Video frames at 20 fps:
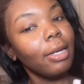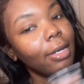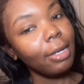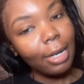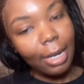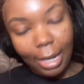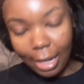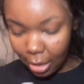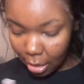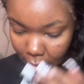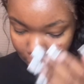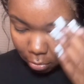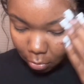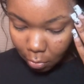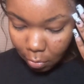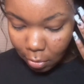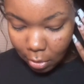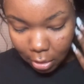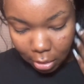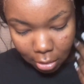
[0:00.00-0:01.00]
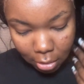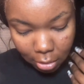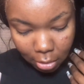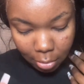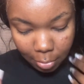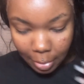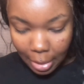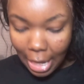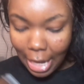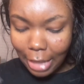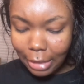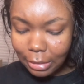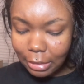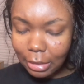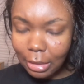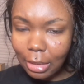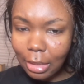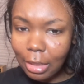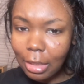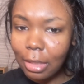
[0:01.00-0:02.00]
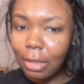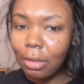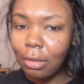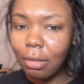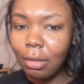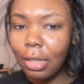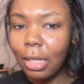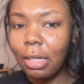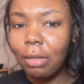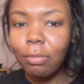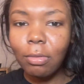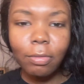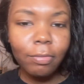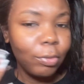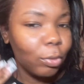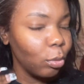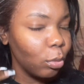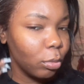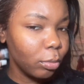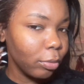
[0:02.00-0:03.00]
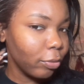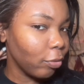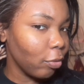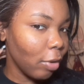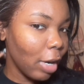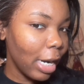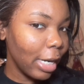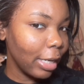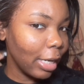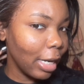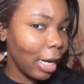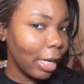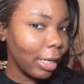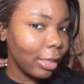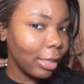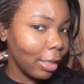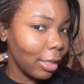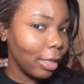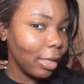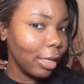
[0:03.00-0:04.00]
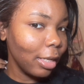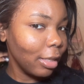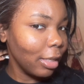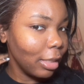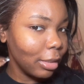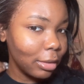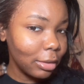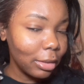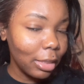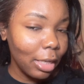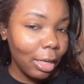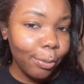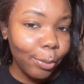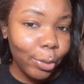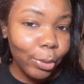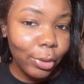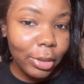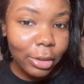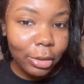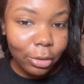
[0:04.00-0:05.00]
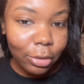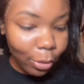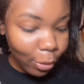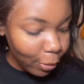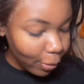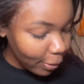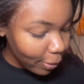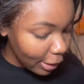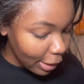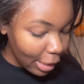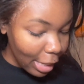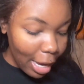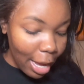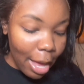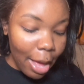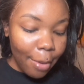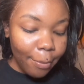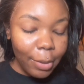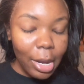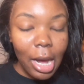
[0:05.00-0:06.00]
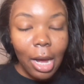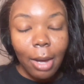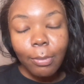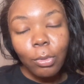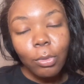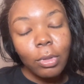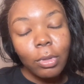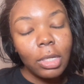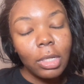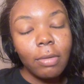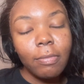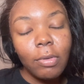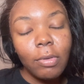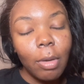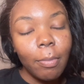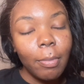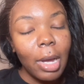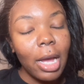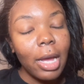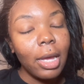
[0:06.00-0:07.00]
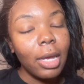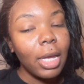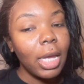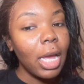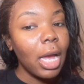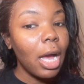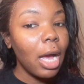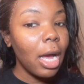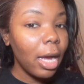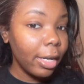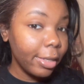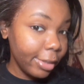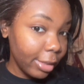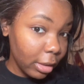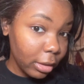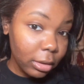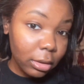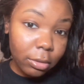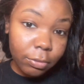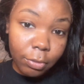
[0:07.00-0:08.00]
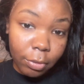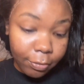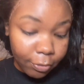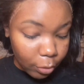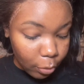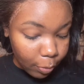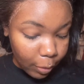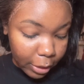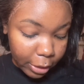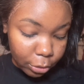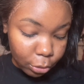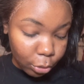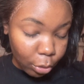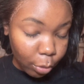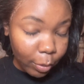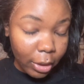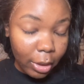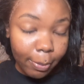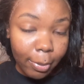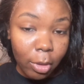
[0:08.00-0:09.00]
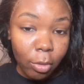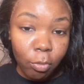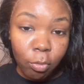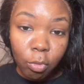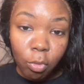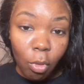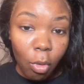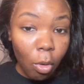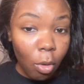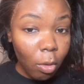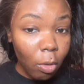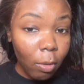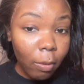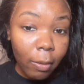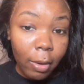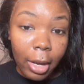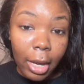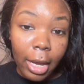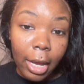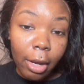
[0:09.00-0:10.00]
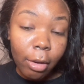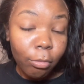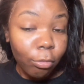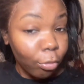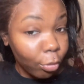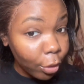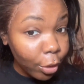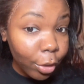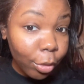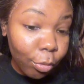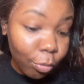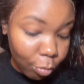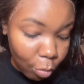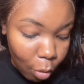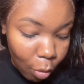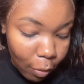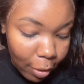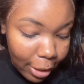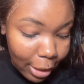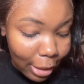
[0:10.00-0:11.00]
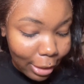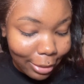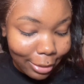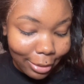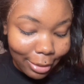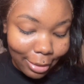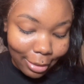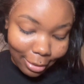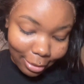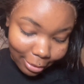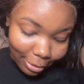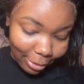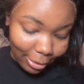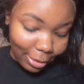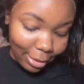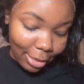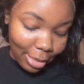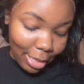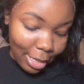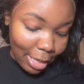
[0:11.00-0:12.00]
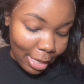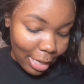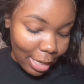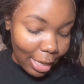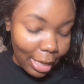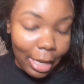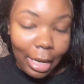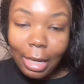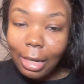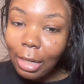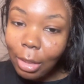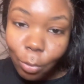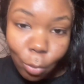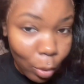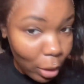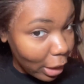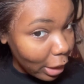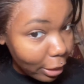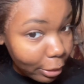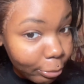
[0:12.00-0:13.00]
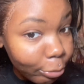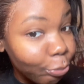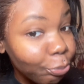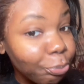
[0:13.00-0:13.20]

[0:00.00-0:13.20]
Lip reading: Now, I did look at the reviews before I got it, and they seem pretty sturdy. But I'm gonna give y'all my honest review because we keep it raw, real raw and uncut. Anyway,